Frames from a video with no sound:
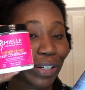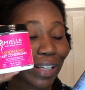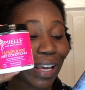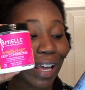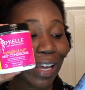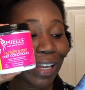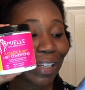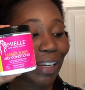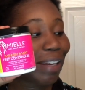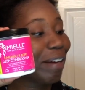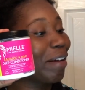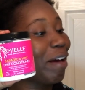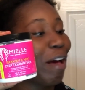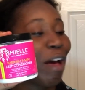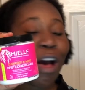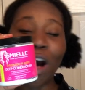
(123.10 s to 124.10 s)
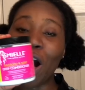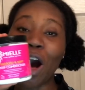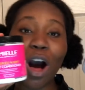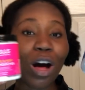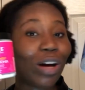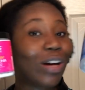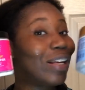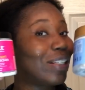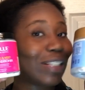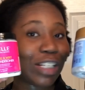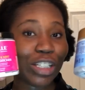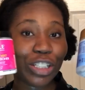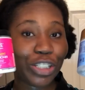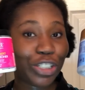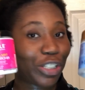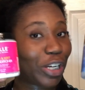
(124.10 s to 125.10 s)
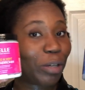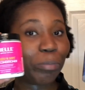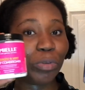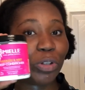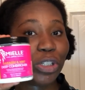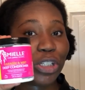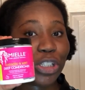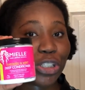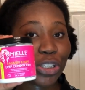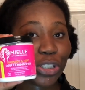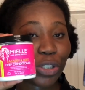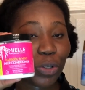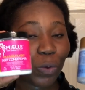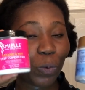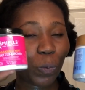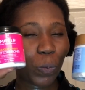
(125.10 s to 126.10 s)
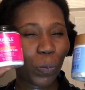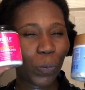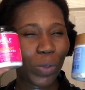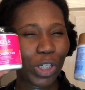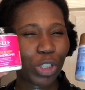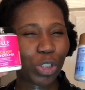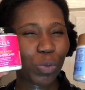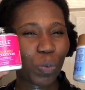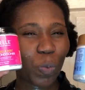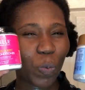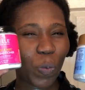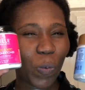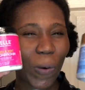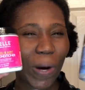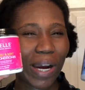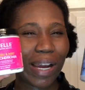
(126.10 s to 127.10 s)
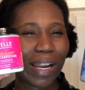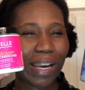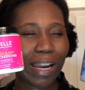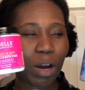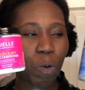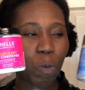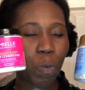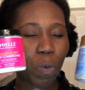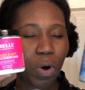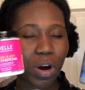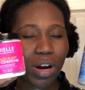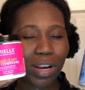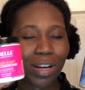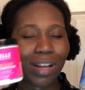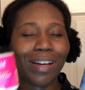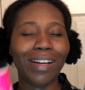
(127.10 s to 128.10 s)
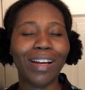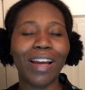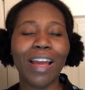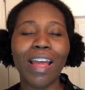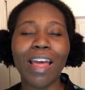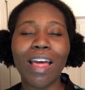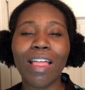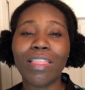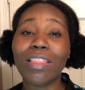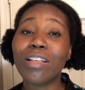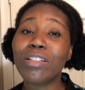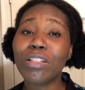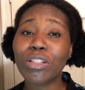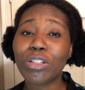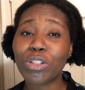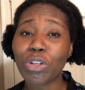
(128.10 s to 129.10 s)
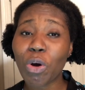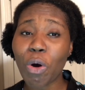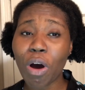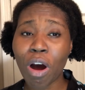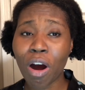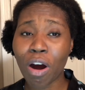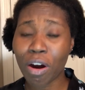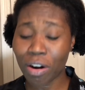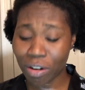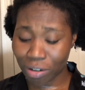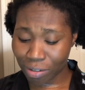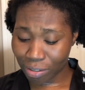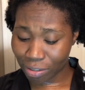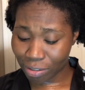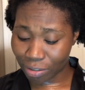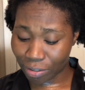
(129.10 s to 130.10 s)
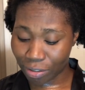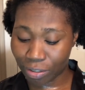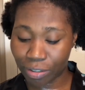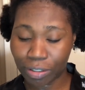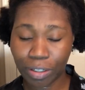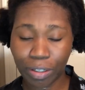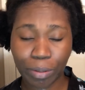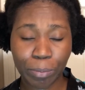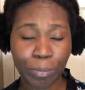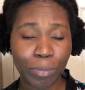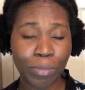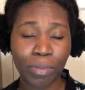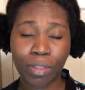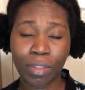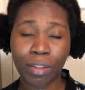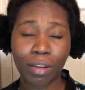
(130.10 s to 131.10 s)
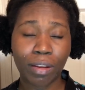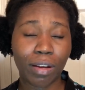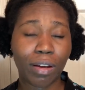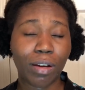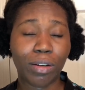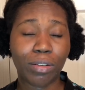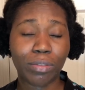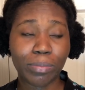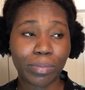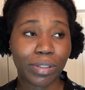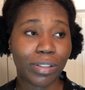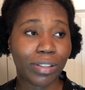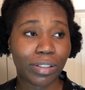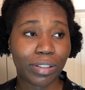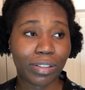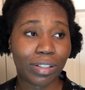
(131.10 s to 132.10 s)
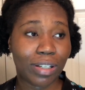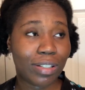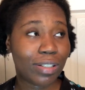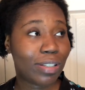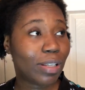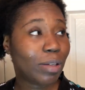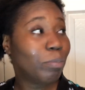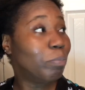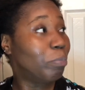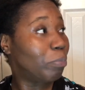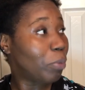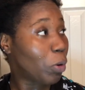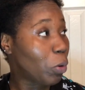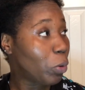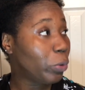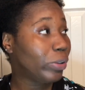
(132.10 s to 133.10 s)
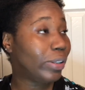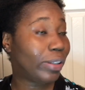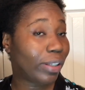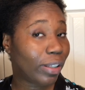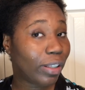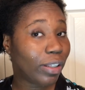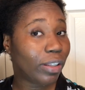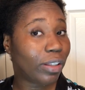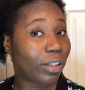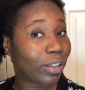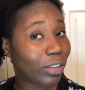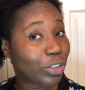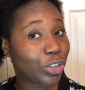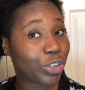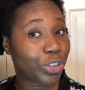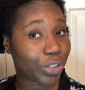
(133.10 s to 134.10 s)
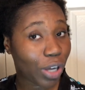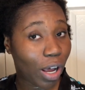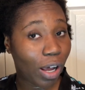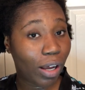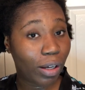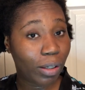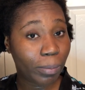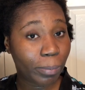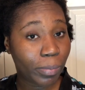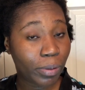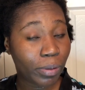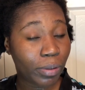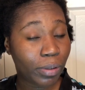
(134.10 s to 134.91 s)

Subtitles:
Organic or is it Sheamoisture? Which one won? This is so hard. Oh my goodness. They both did the job.